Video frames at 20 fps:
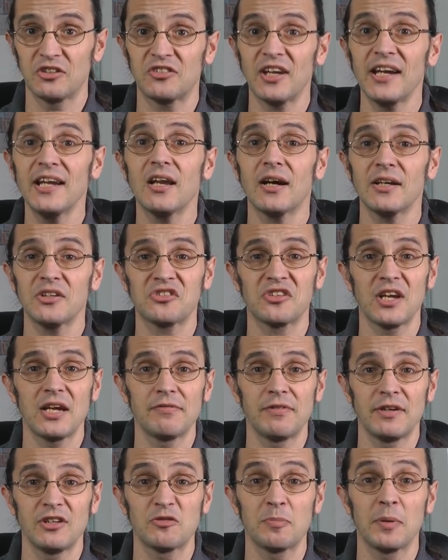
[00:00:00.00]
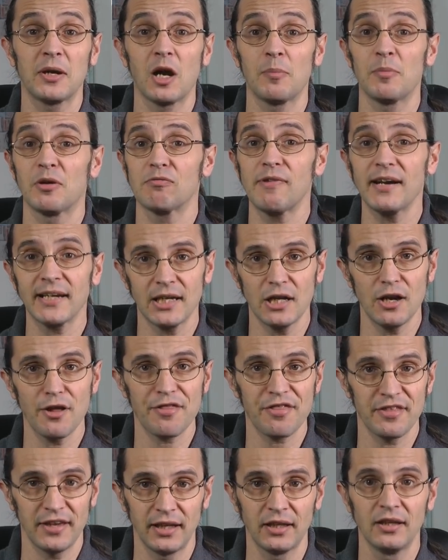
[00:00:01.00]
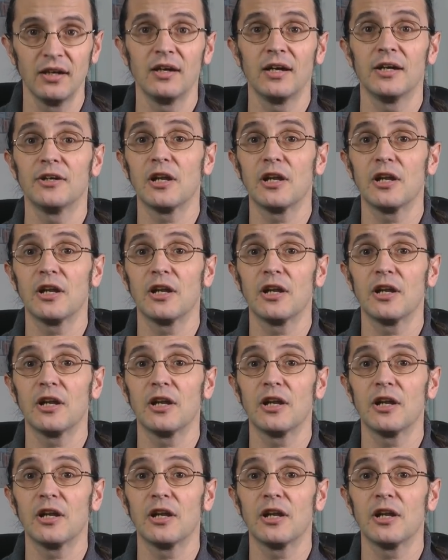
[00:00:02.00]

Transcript: did daylight savings become a regular thing